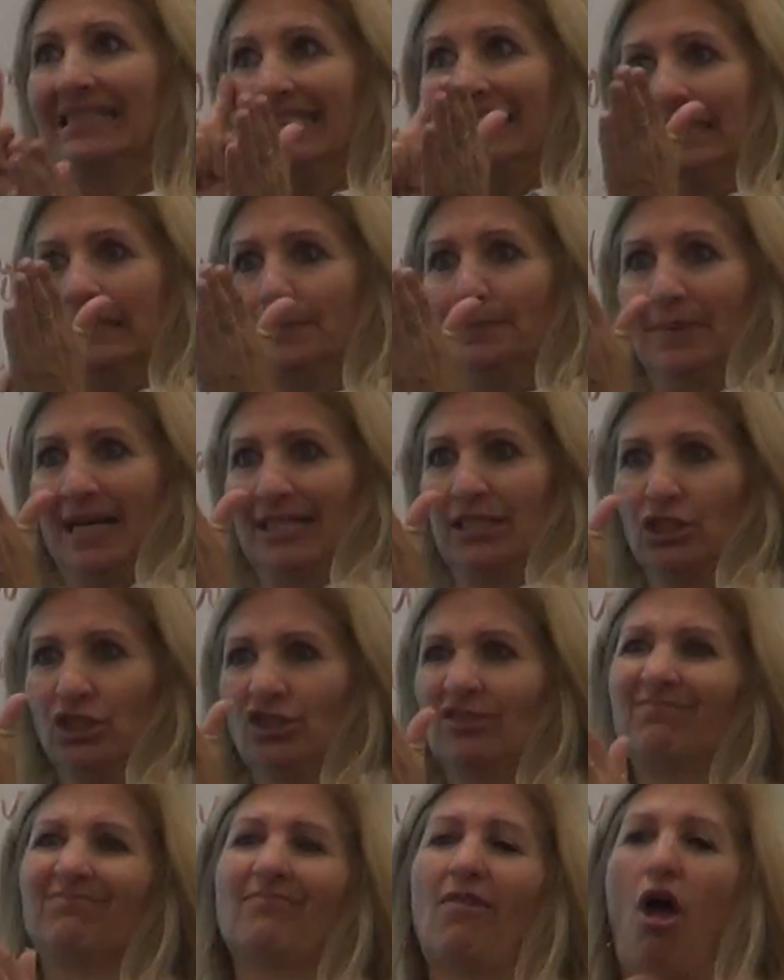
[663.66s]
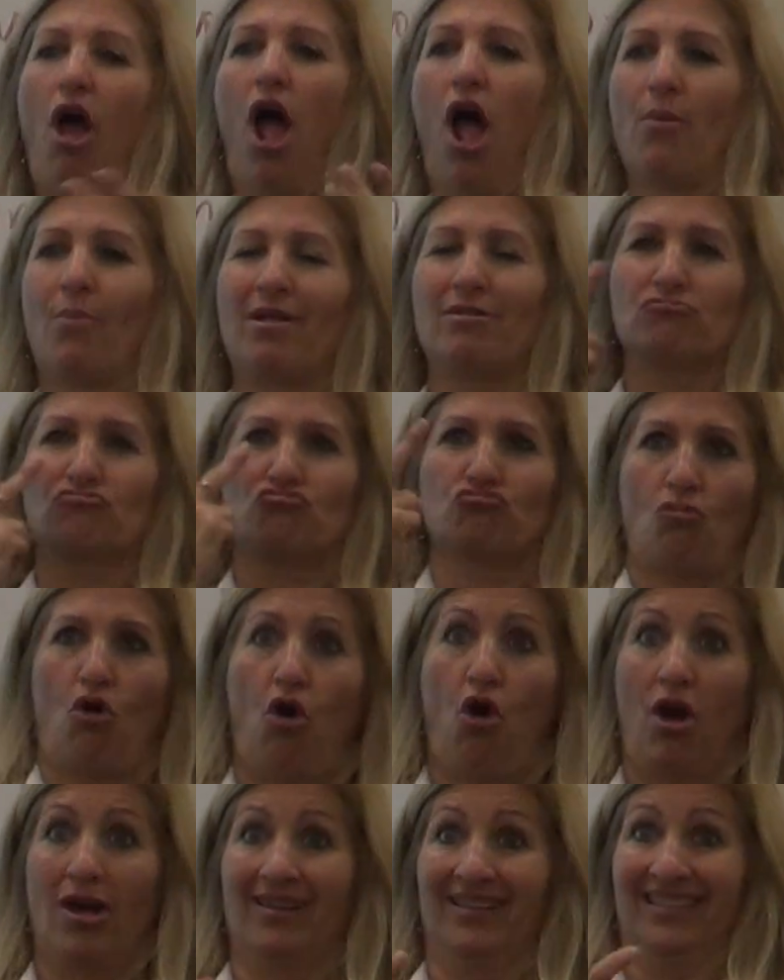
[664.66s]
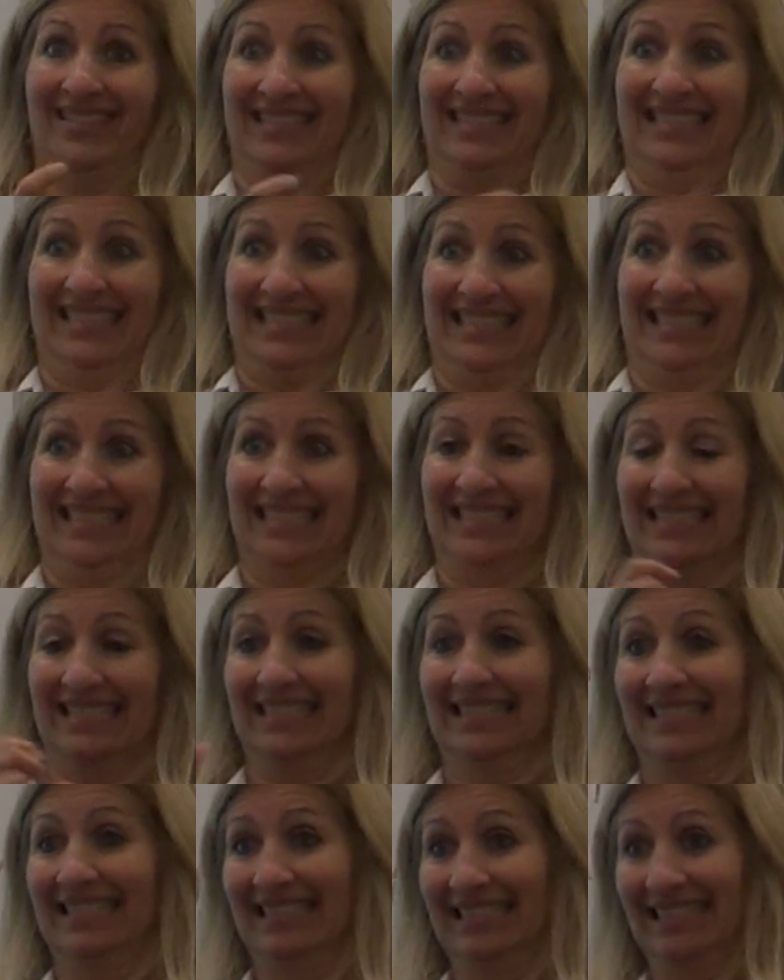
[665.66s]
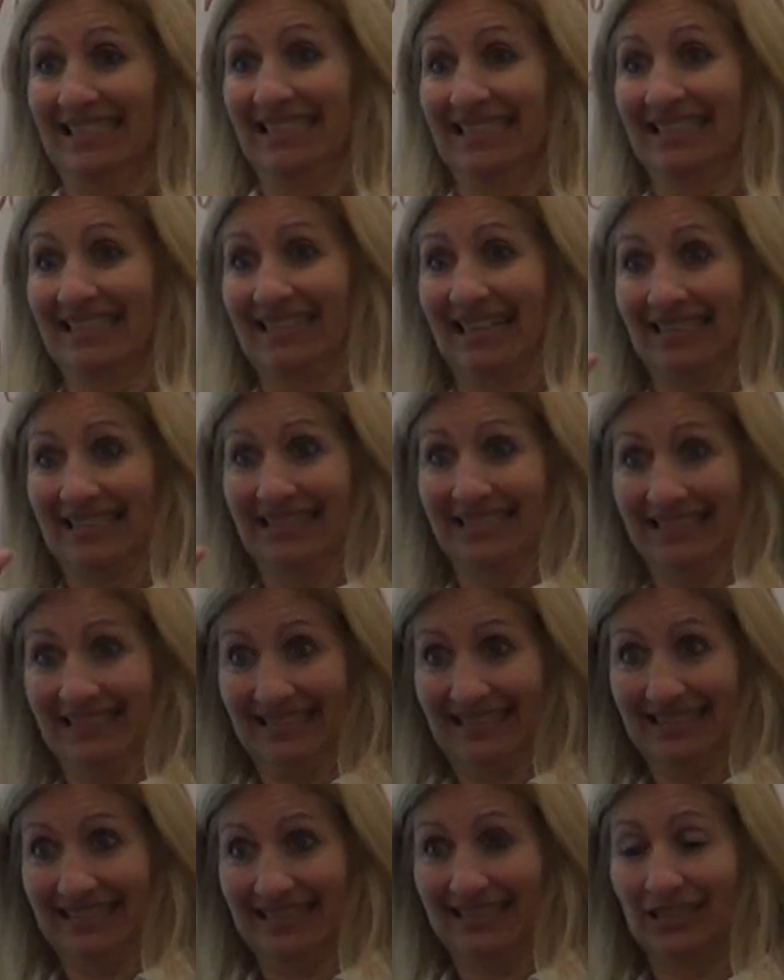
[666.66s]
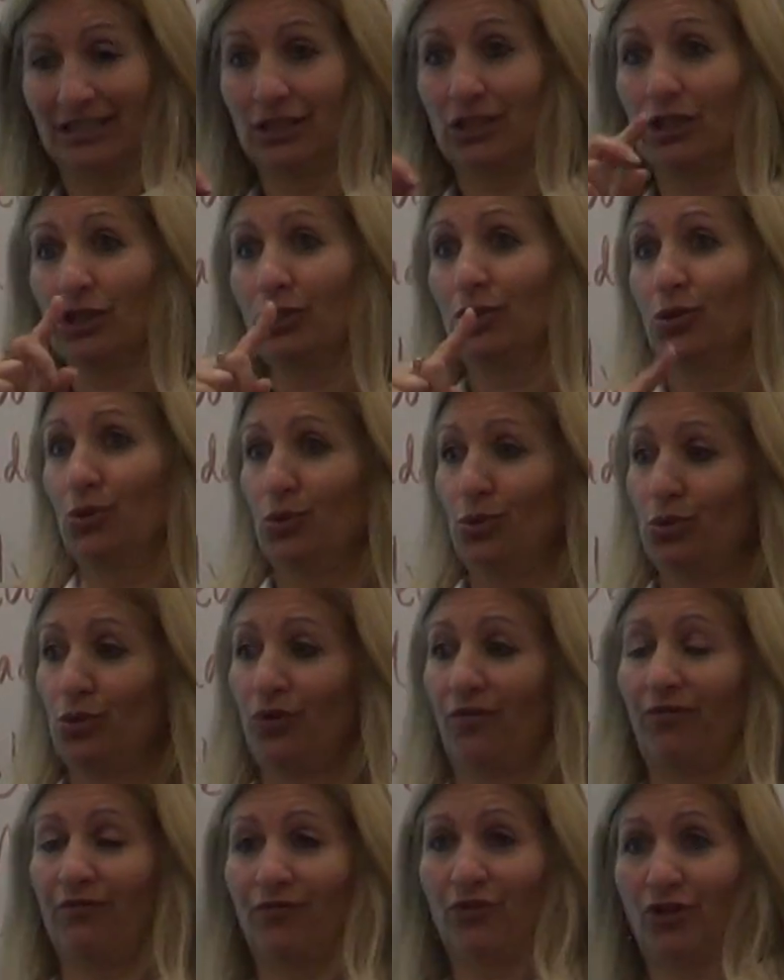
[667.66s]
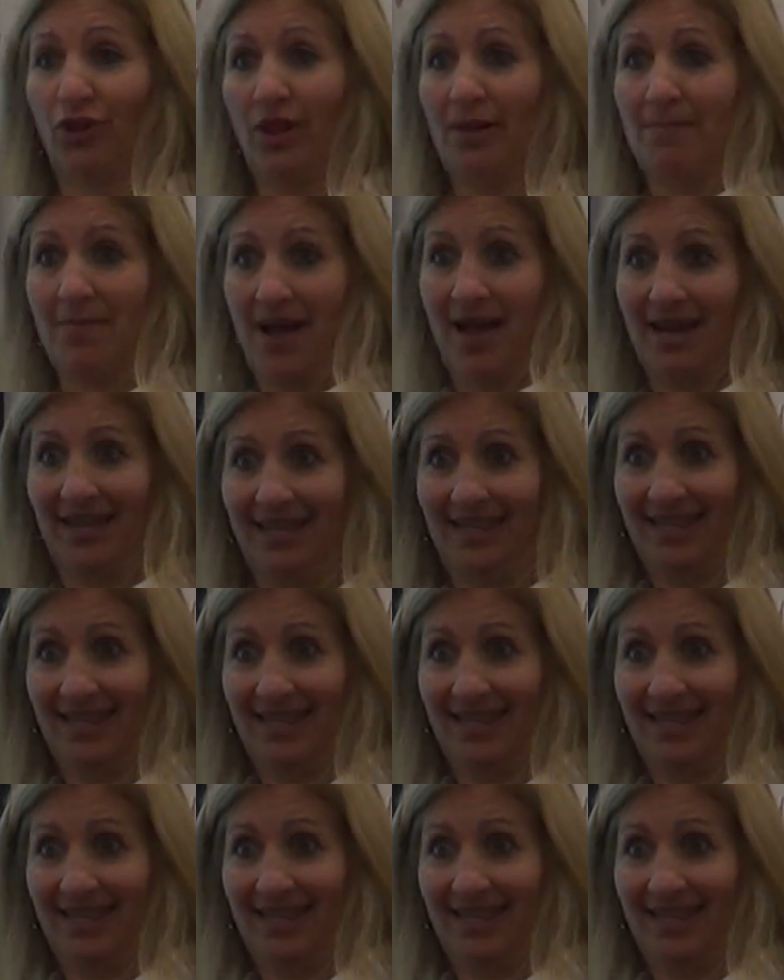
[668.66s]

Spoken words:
When the contractors were finished building Water Tower View, and they made the kitchen,